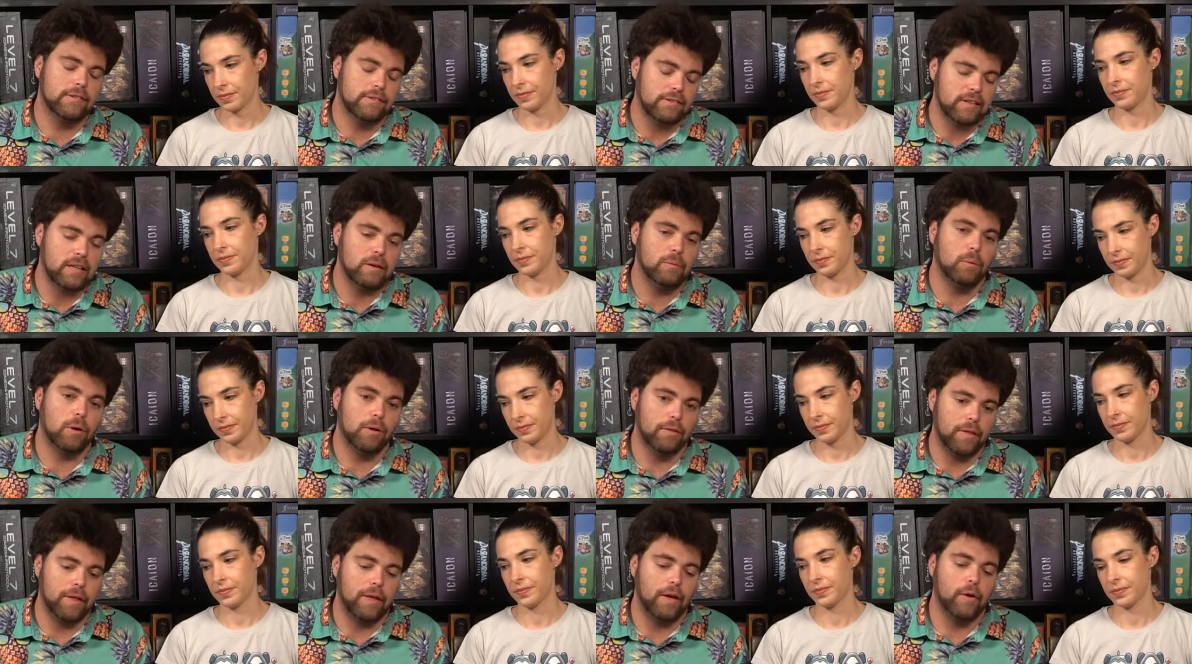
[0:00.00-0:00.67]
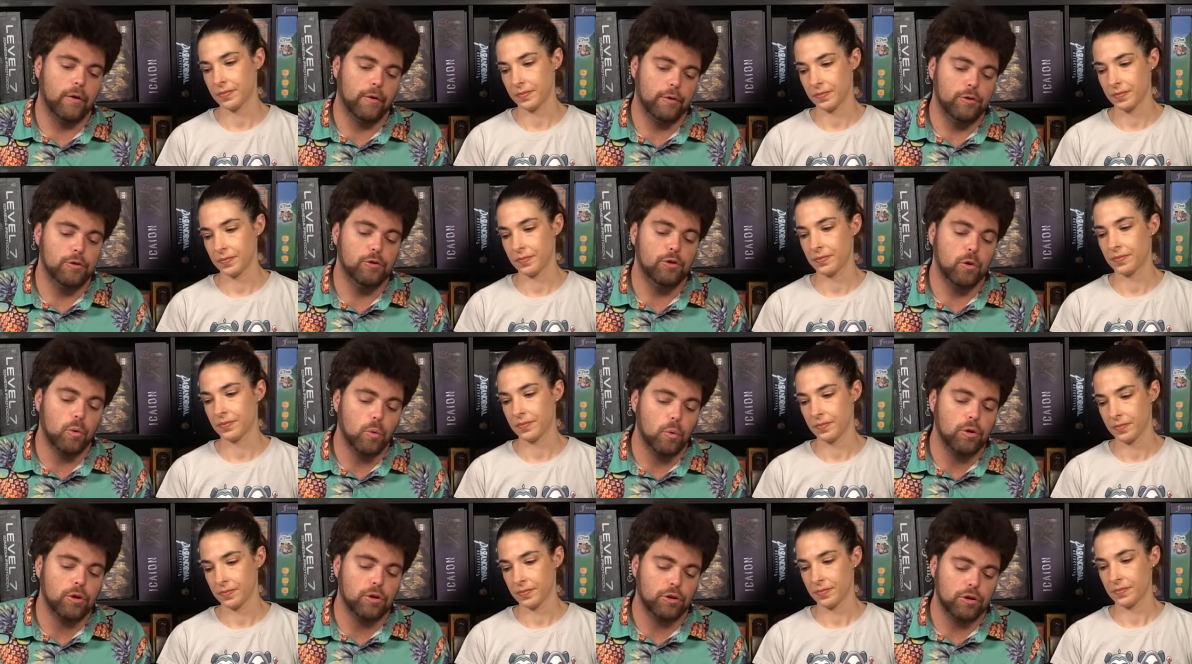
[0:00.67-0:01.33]
Speaker 1: to mm-hmm. see what they are, and you know
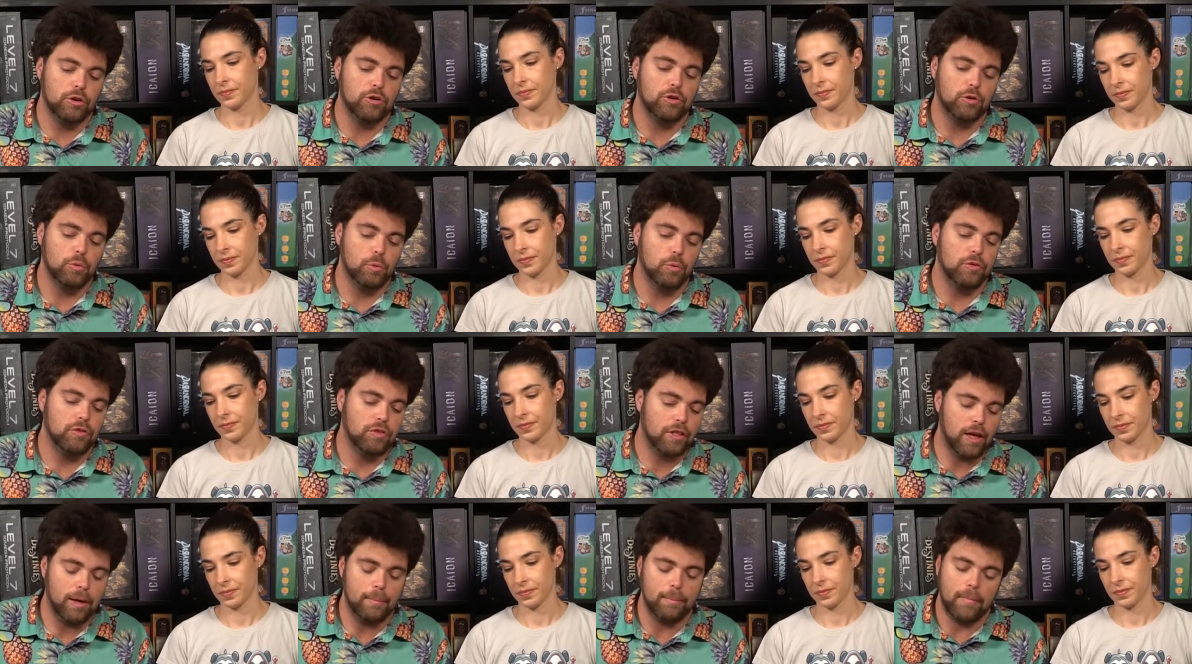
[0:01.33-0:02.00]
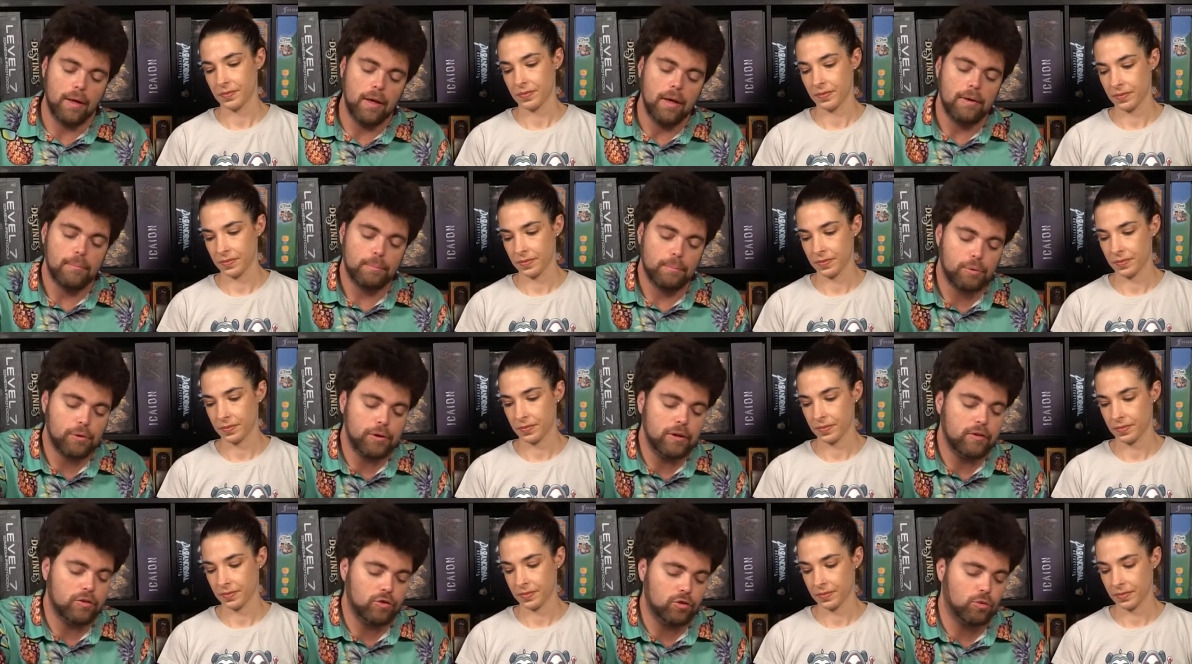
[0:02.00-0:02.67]
what you're going to do with them.
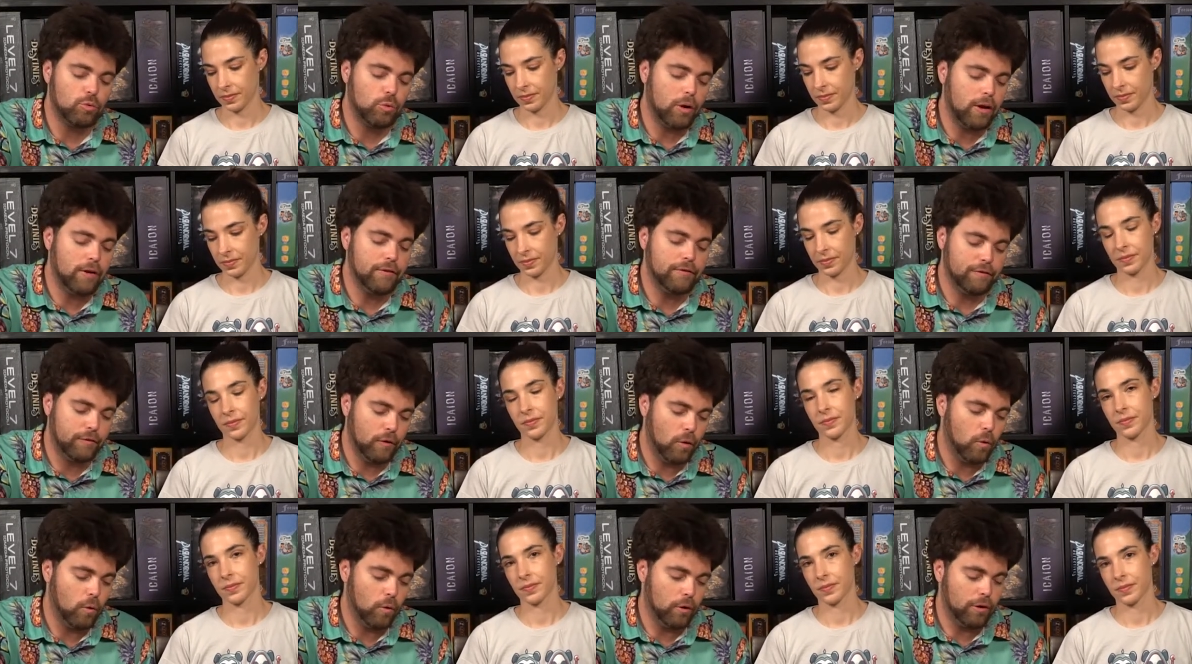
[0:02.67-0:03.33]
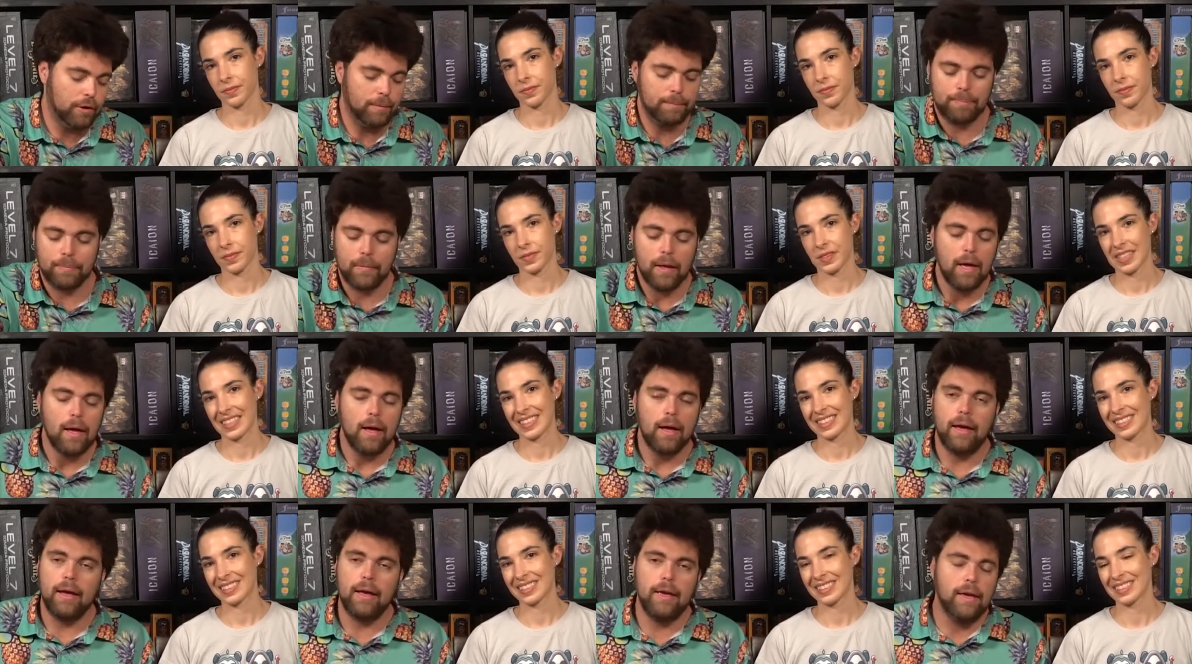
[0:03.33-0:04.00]
Pretty straightforward.
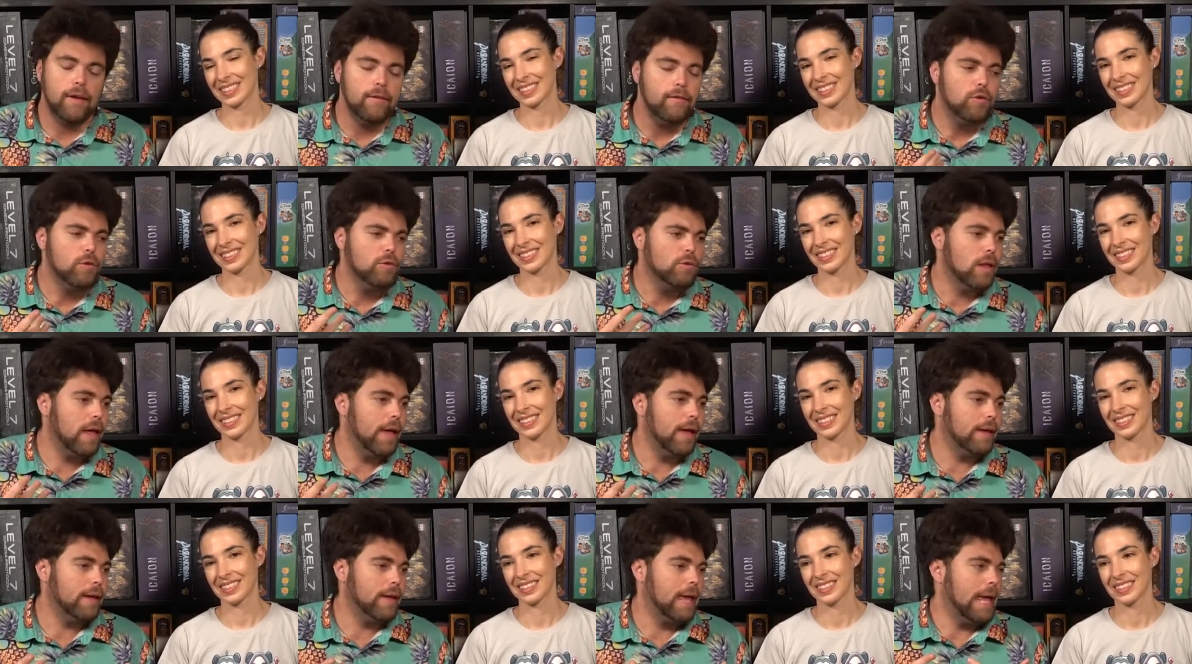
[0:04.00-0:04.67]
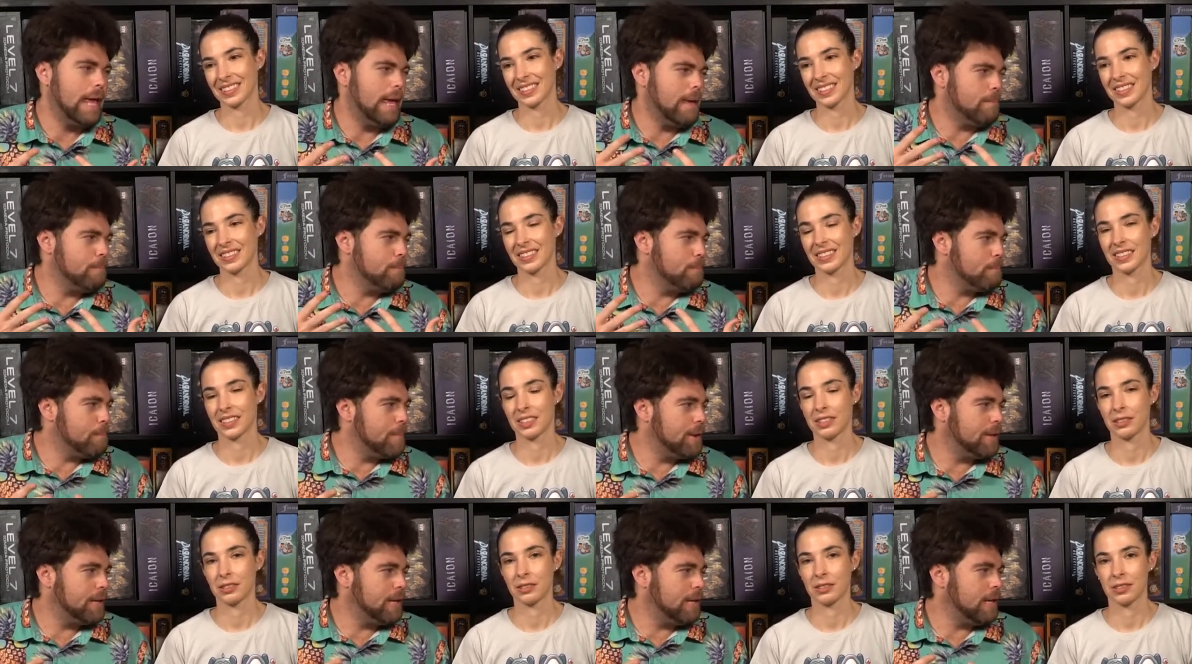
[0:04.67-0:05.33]
If you like a
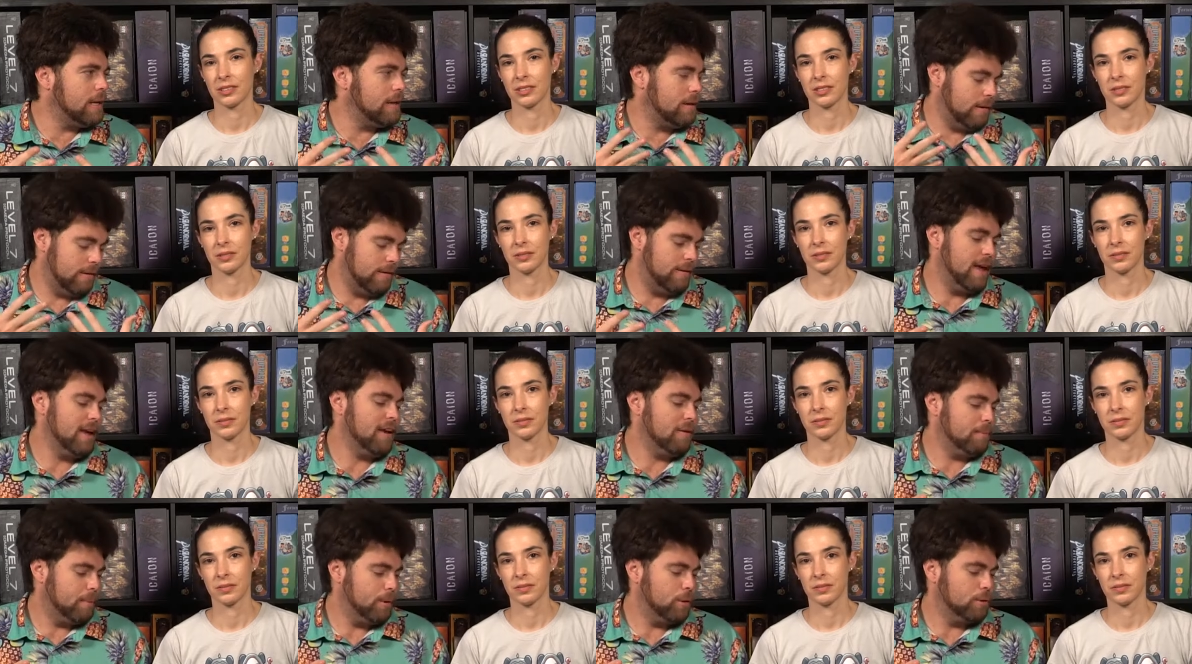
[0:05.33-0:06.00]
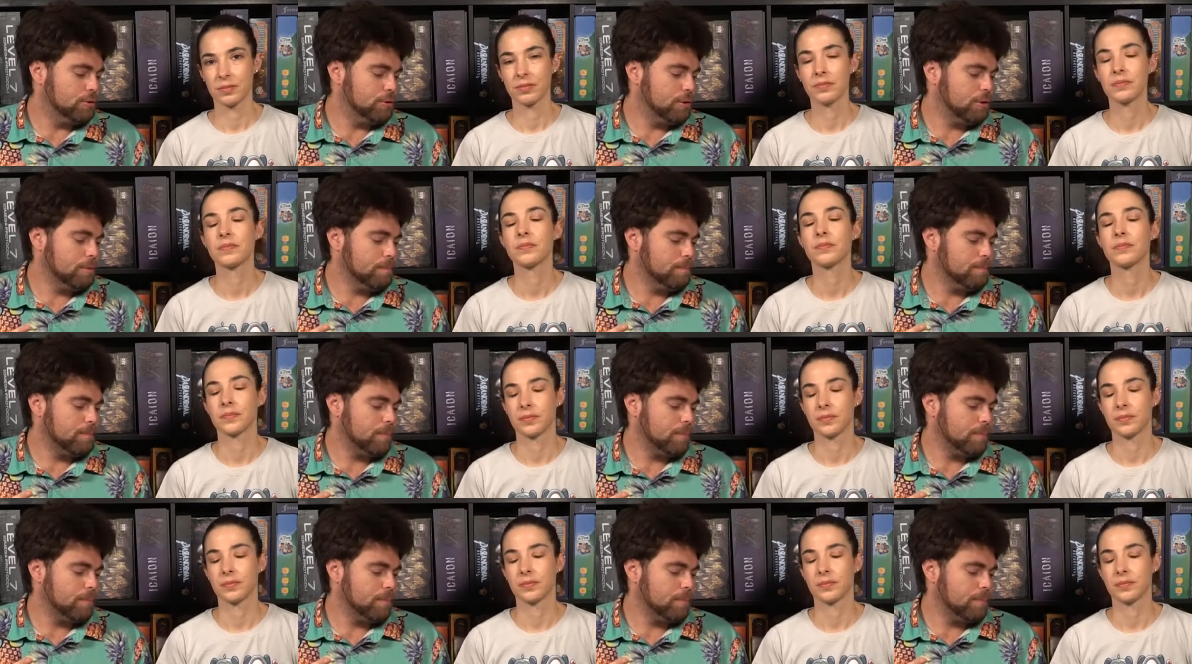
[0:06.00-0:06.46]
mini deck builder,